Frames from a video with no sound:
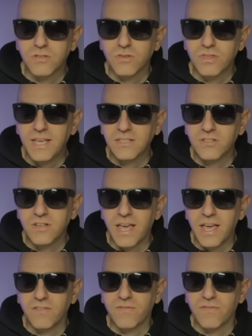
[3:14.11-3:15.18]
So things are
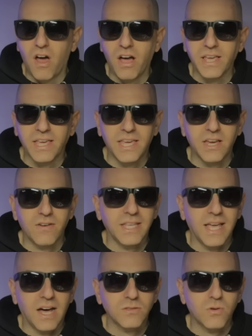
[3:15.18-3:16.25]
getting froggy here in the
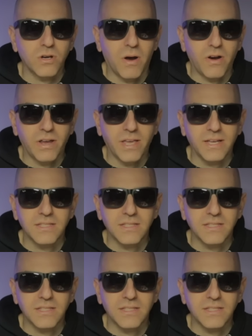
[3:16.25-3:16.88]
altcoin market